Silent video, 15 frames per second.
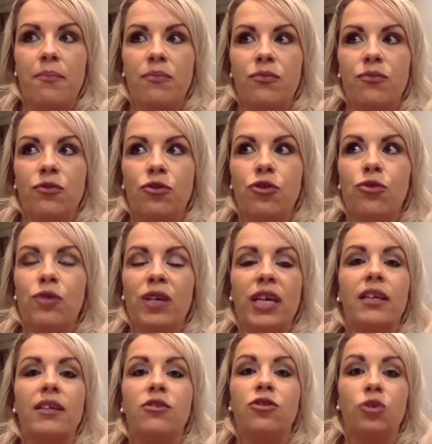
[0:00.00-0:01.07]
you
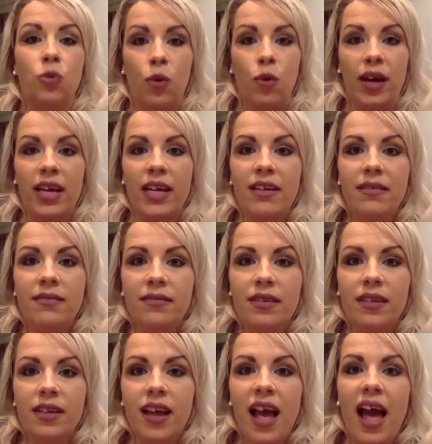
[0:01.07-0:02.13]
can join,
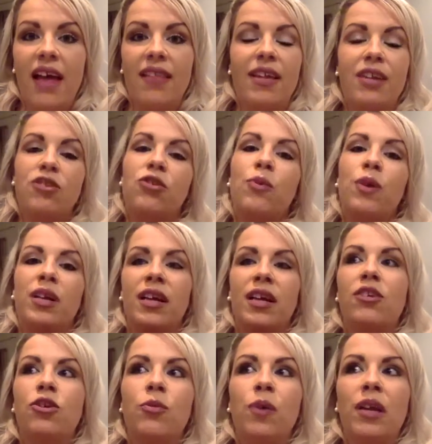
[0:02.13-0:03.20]
and then you want
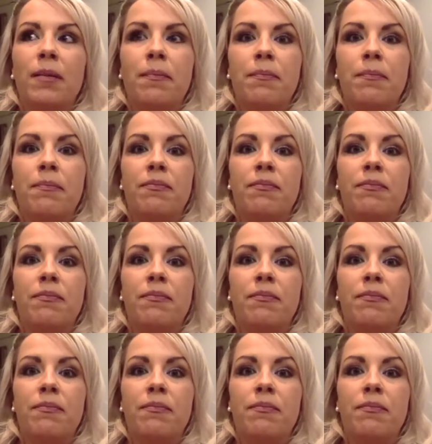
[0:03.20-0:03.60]
to